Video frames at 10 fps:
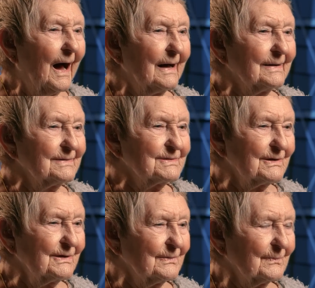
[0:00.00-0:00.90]

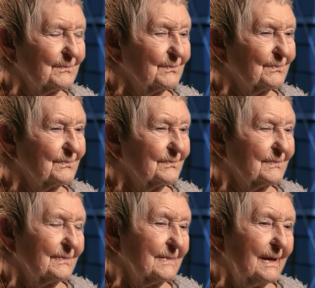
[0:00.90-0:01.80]
And, um,
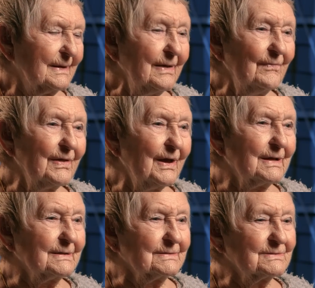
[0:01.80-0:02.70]
and in the
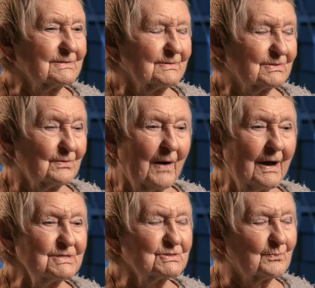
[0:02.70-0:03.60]
end, to
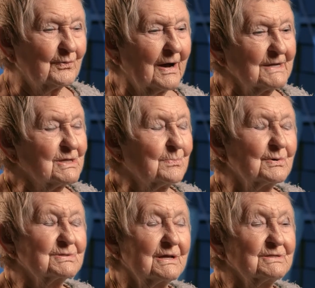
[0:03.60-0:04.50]
my surprise, he
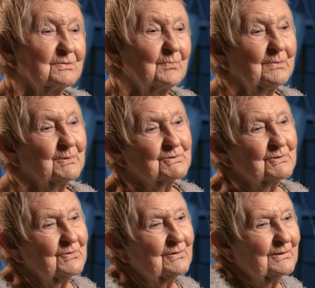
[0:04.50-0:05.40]
presented me with
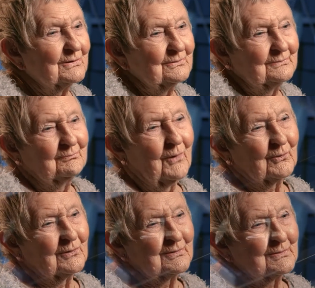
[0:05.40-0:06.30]
two little
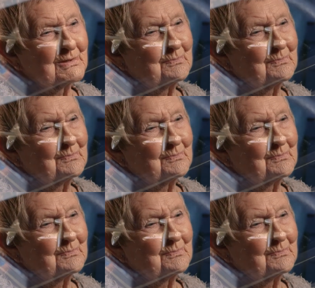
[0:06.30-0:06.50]
model